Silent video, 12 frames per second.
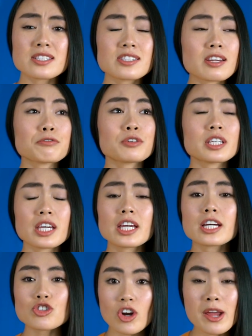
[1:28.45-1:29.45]
definitely
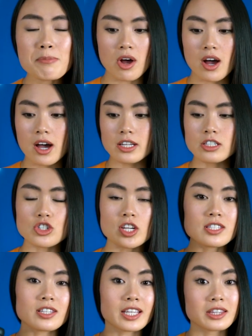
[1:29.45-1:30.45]
getting a tripod
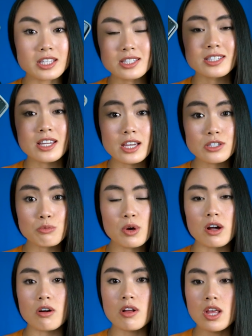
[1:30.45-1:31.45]
just like this as
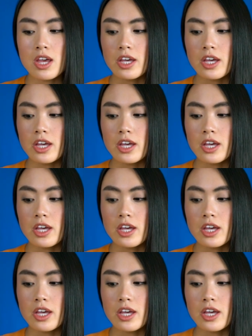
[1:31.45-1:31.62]
well.